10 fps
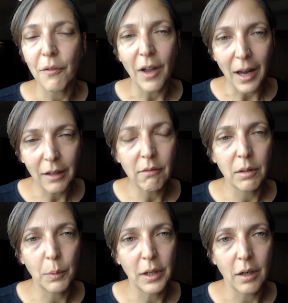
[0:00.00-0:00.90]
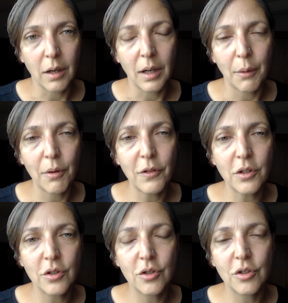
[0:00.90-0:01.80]
angry we are, however
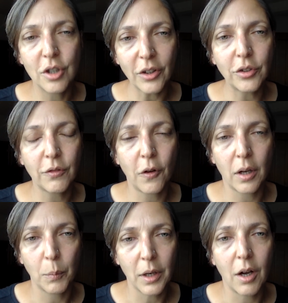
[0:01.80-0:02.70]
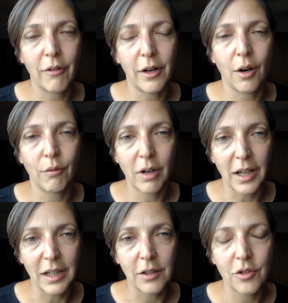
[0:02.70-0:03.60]
justified we are in our
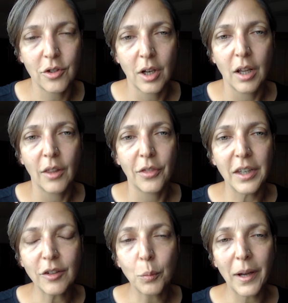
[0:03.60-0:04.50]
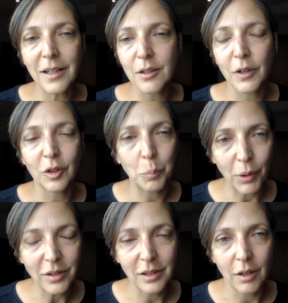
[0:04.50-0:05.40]
rage, these ways of
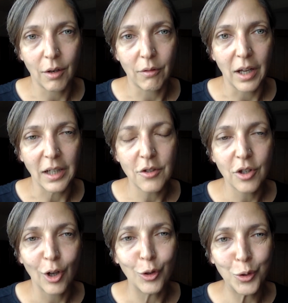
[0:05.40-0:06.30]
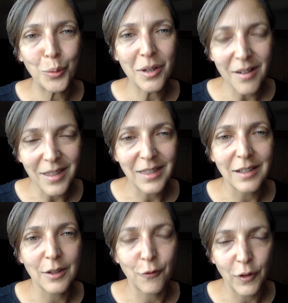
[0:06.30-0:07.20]
expressing our rage do nothing
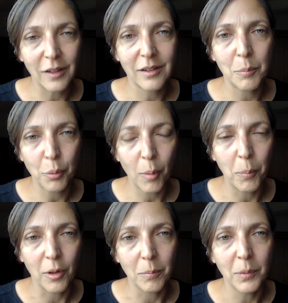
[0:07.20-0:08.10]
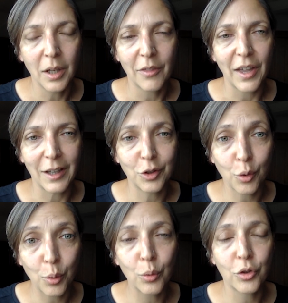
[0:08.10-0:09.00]
to fix the problem that has
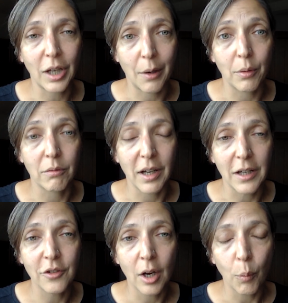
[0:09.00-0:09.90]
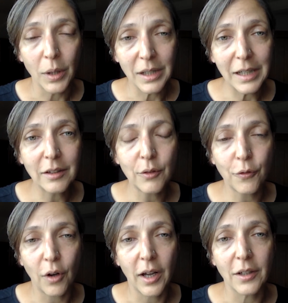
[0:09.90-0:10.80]
caused our rage. We need to
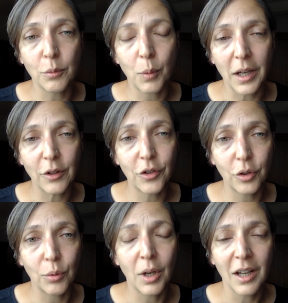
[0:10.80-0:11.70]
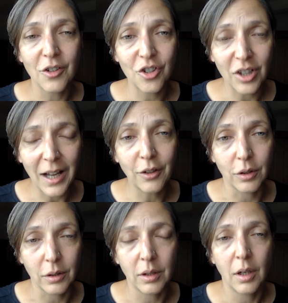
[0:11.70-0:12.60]
find ways to
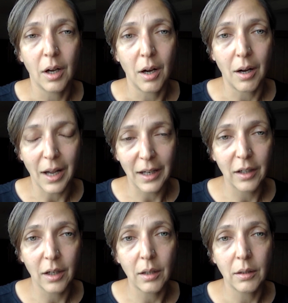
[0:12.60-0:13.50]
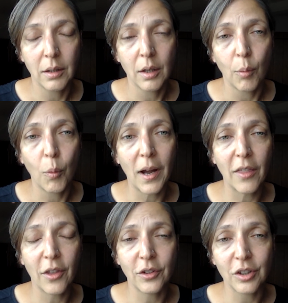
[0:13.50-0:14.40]
channel our anger where
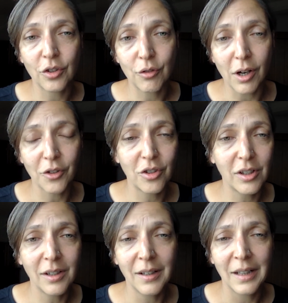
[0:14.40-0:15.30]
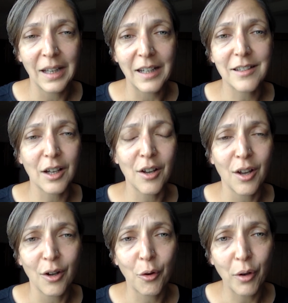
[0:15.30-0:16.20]
the destruction is a
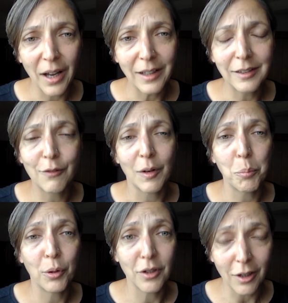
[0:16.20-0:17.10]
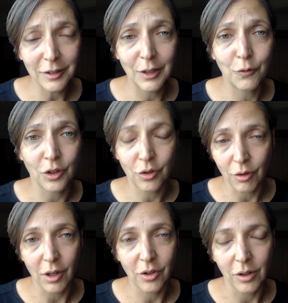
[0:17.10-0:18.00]
creative and productive
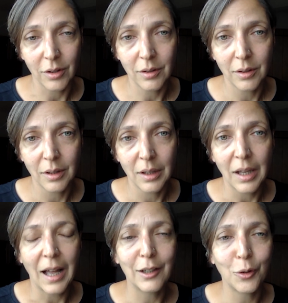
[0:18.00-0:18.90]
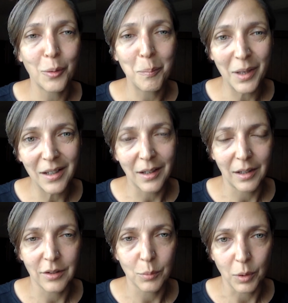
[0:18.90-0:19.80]
destruction and not a
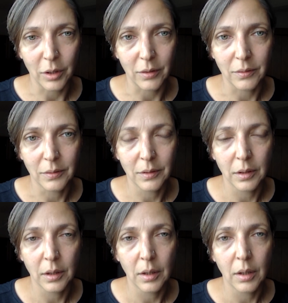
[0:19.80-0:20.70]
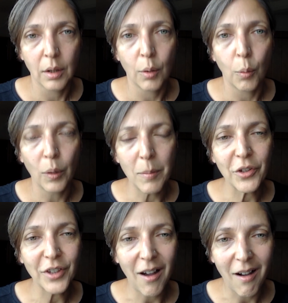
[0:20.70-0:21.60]
meaningless one. We
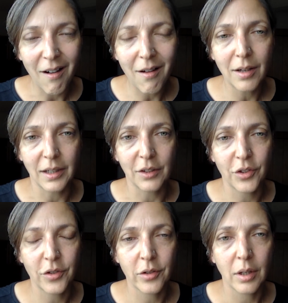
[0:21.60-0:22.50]
must harness